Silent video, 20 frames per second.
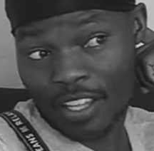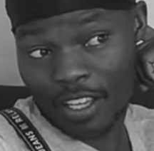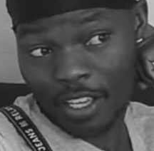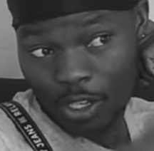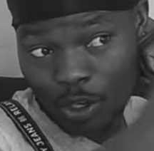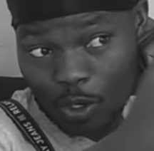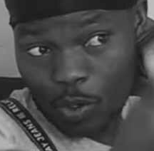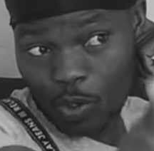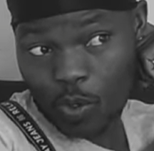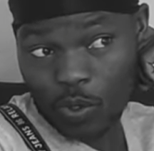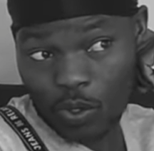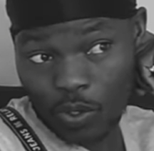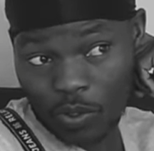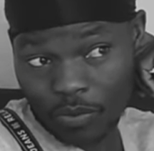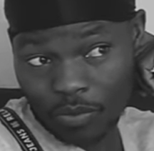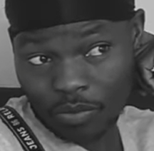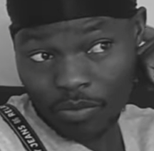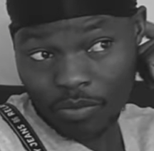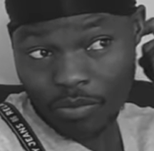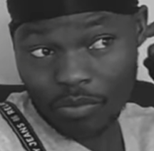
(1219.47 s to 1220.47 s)
you, you know, have
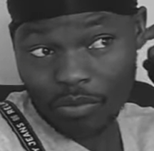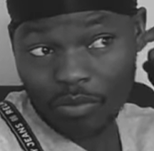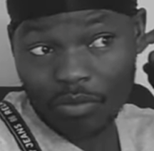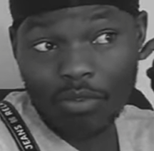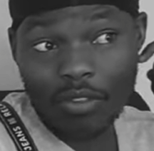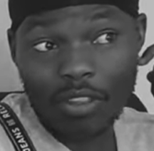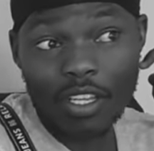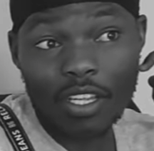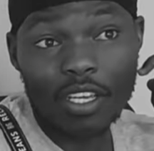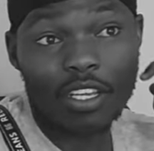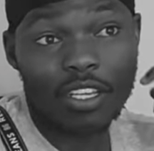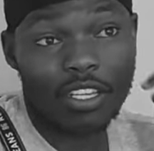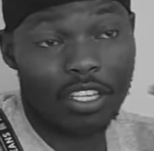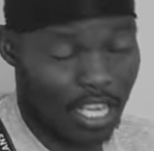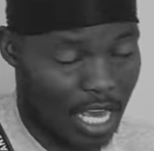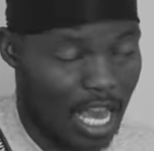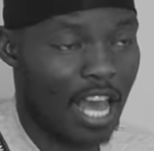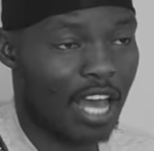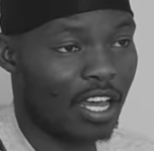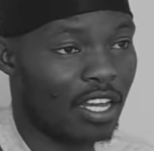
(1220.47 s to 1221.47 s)
something to lose.
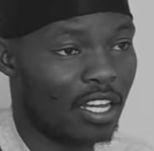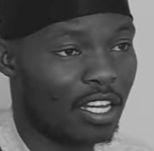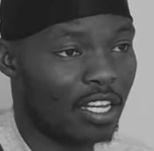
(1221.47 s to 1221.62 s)
Yeah.